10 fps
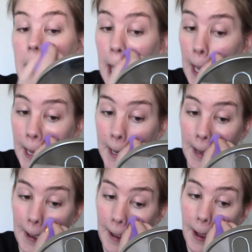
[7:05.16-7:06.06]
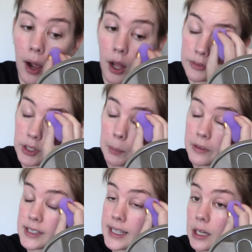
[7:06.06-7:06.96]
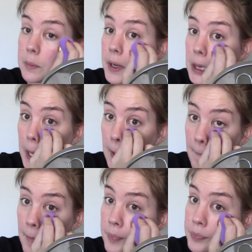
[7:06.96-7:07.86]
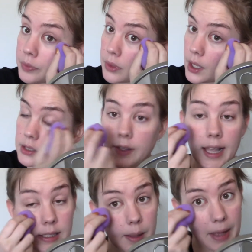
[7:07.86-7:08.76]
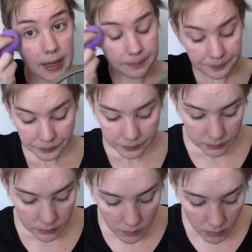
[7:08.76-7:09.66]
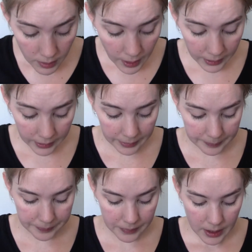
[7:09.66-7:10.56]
and on top of the skin, apparently. So that's not bad.